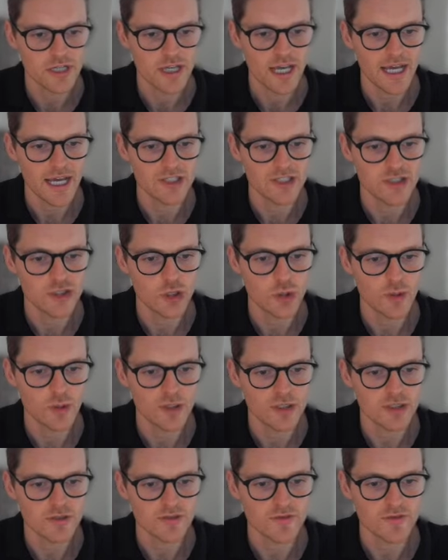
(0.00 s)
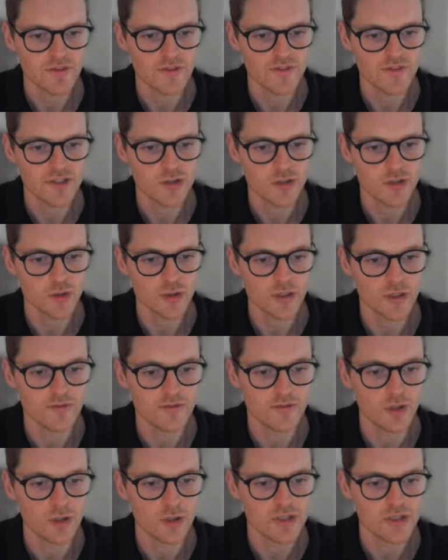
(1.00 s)
had 252
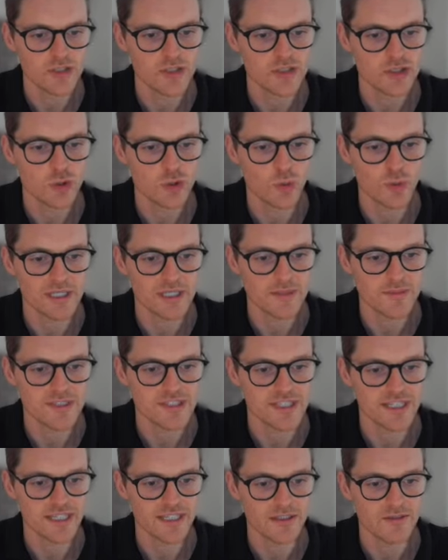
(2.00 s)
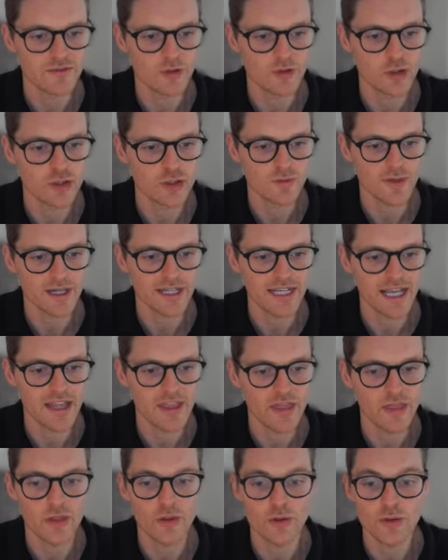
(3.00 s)
conversions, 20% conversion rate, and
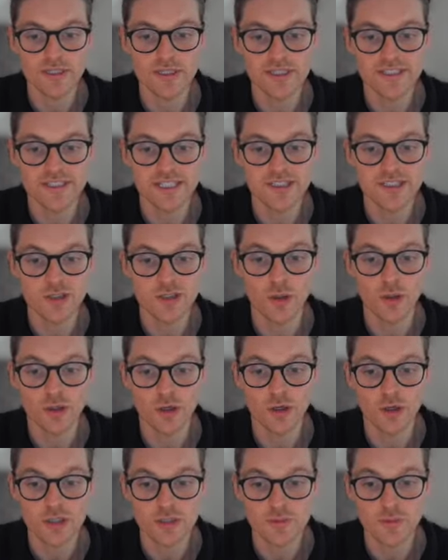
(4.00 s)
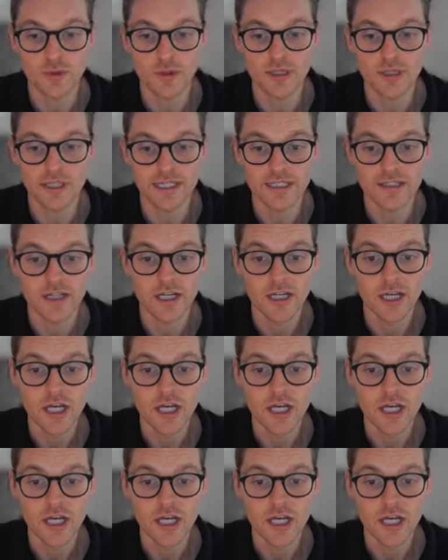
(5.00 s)
$36 cost per lead.